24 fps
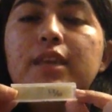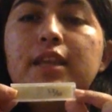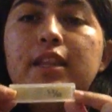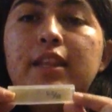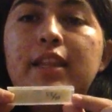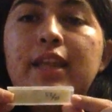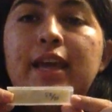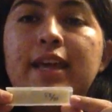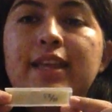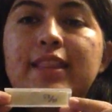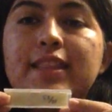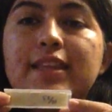
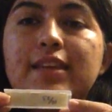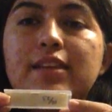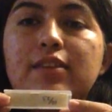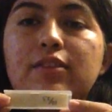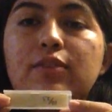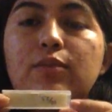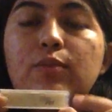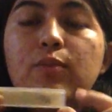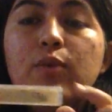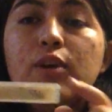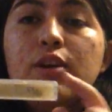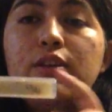like
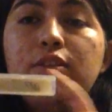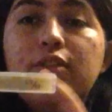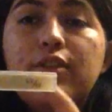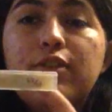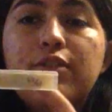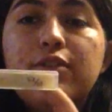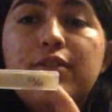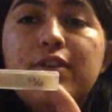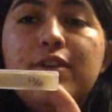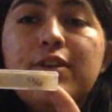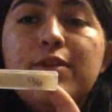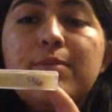this, where the
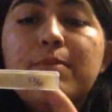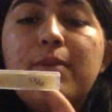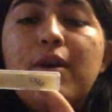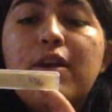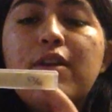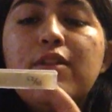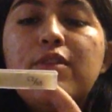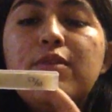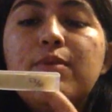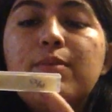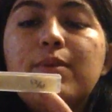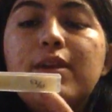thinner part
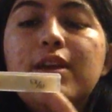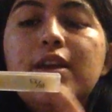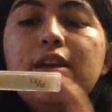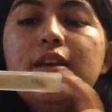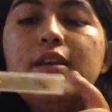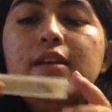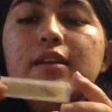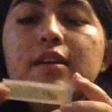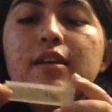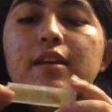of the reed